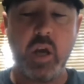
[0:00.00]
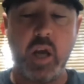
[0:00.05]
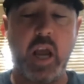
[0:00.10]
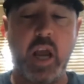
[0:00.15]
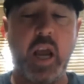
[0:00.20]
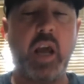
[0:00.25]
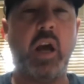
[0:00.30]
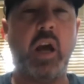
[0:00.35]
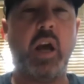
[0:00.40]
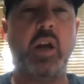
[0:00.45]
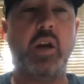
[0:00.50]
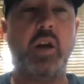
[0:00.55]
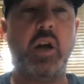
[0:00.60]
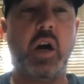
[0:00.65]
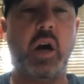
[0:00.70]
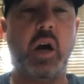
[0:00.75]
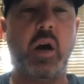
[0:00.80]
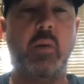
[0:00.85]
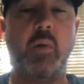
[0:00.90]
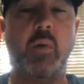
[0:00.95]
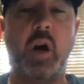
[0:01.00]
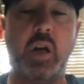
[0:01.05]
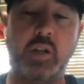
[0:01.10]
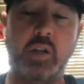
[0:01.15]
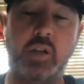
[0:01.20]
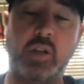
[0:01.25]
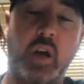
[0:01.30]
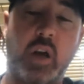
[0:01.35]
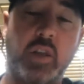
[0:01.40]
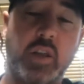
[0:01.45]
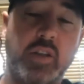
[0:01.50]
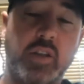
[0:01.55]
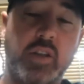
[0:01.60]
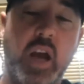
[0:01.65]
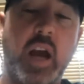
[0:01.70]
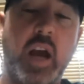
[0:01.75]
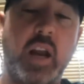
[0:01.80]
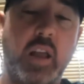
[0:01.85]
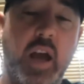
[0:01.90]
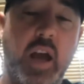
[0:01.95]
And on the
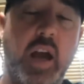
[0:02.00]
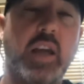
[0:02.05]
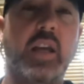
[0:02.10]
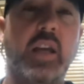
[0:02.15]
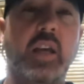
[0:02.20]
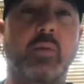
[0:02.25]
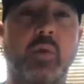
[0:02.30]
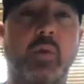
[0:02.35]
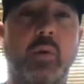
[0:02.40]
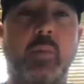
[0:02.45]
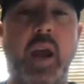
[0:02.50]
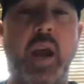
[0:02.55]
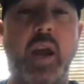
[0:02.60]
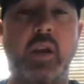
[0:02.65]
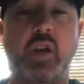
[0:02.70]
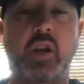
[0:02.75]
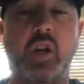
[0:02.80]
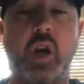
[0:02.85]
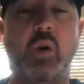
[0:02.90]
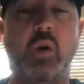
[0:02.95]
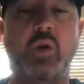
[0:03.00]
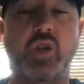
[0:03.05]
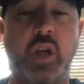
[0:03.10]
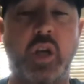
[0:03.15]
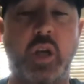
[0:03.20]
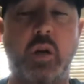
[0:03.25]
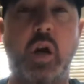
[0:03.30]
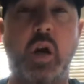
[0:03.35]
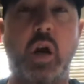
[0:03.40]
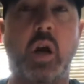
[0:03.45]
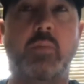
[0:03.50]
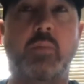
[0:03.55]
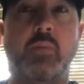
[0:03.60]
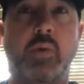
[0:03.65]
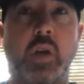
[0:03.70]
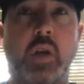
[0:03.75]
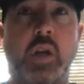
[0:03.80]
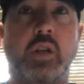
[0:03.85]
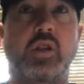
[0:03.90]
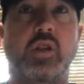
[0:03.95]
side of that, he remained coaching
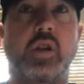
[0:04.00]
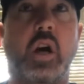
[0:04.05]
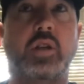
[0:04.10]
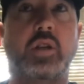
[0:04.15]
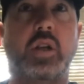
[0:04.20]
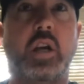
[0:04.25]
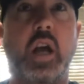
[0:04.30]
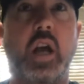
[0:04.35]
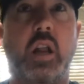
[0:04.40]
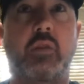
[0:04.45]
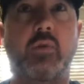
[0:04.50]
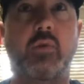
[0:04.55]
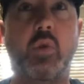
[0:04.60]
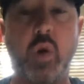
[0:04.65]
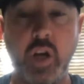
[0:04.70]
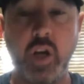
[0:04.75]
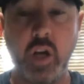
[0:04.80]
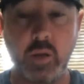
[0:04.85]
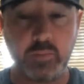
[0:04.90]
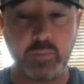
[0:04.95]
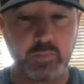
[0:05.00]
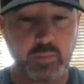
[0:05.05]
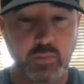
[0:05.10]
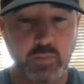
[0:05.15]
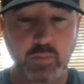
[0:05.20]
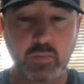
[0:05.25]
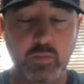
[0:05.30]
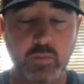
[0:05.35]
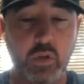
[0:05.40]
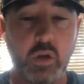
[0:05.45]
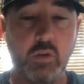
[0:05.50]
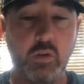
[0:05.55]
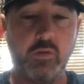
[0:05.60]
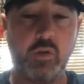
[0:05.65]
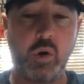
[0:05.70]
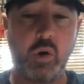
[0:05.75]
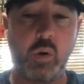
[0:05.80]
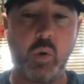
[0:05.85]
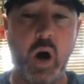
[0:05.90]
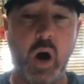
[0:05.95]
in Stockton, California
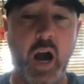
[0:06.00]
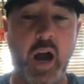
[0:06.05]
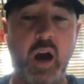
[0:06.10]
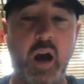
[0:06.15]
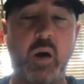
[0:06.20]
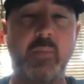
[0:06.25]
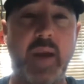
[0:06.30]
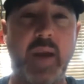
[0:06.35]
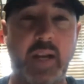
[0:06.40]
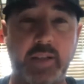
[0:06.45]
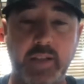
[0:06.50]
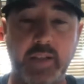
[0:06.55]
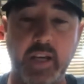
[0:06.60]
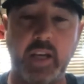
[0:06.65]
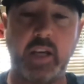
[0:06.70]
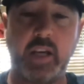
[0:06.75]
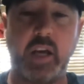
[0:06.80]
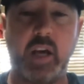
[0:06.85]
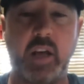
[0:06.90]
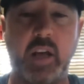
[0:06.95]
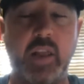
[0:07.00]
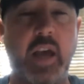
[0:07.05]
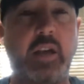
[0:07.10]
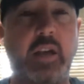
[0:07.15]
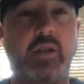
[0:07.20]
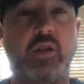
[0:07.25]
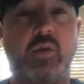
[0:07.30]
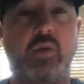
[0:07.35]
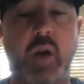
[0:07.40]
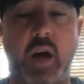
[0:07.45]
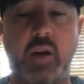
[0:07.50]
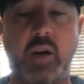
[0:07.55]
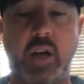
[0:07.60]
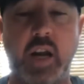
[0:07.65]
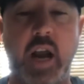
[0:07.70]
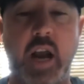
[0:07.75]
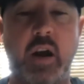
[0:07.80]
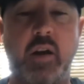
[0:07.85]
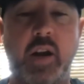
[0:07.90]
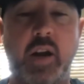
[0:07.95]
for a while, Manteca and that surrounding
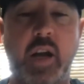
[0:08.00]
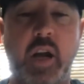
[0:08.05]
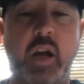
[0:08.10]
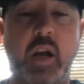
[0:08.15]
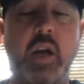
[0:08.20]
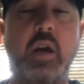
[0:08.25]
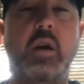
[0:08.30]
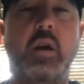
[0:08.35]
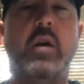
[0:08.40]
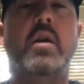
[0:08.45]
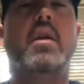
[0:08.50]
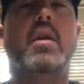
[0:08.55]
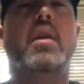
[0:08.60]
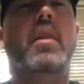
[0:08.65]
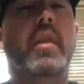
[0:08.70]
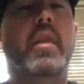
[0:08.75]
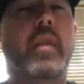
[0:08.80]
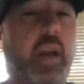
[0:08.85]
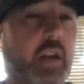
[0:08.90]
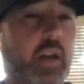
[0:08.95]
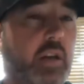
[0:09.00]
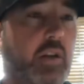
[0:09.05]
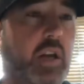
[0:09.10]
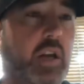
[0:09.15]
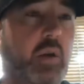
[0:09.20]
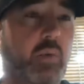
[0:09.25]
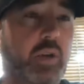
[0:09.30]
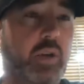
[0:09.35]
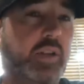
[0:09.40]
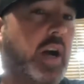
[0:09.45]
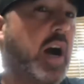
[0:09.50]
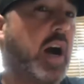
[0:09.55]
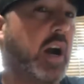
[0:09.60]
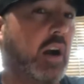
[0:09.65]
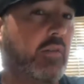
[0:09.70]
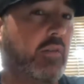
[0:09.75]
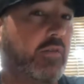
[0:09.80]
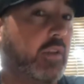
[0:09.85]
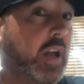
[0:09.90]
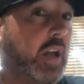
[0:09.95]
area. Then he
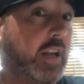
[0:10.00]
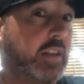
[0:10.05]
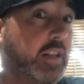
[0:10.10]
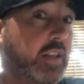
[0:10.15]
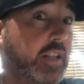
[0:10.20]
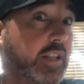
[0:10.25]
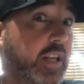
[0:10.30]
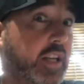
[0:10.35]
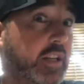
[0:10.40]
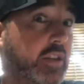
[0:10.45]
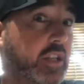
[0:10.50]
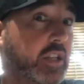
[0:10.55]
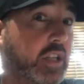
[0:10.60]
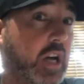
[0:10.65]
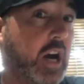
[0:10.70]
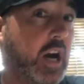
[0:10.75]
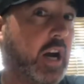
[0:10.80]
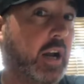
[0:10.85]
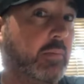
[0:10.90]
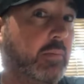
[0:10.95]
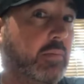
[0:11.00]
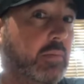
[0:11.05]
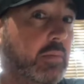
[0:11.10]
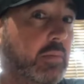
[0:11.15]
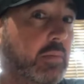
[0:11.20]
retired for like the 6th time.